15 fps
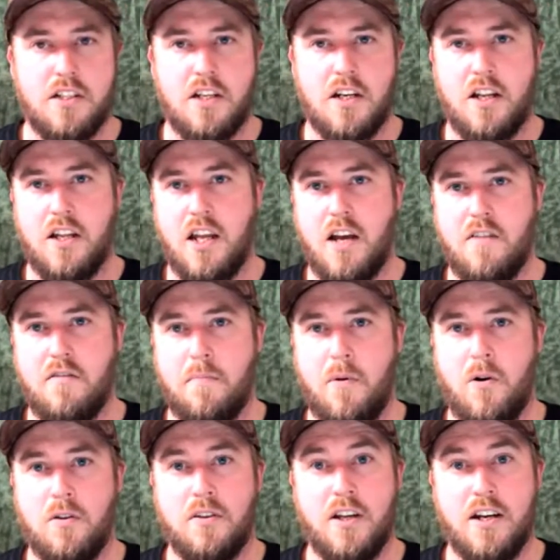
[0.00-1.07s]
that you can only have a
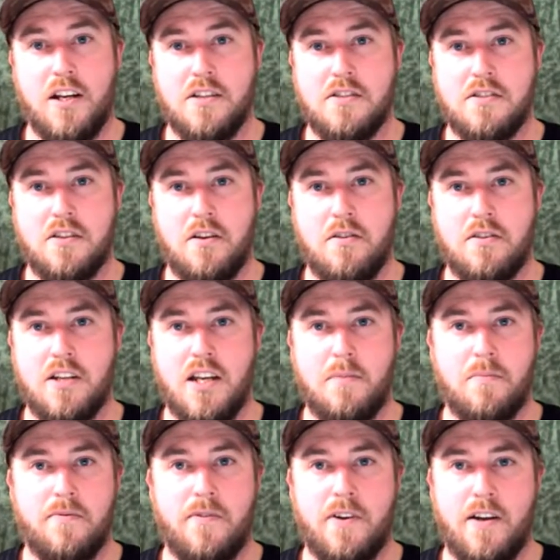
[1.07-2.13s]
pond that is so deep
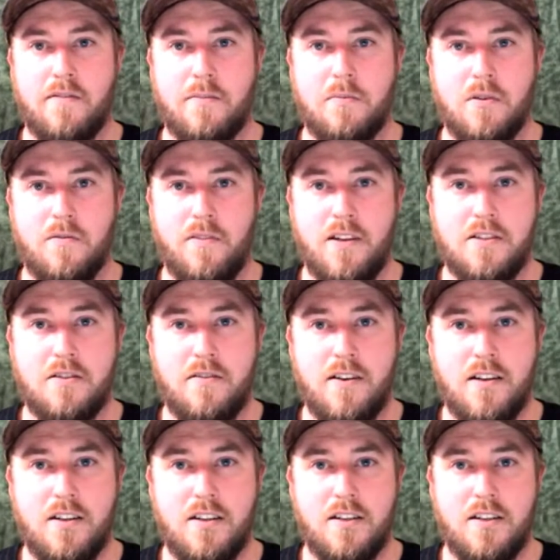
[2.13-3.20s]
before you have to put a fence
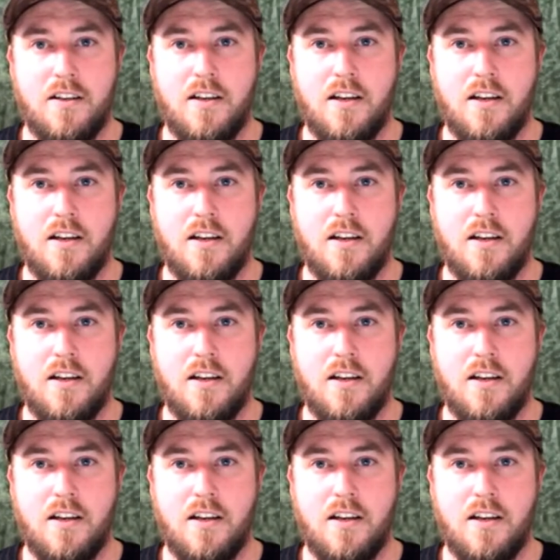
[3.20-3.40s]
around it,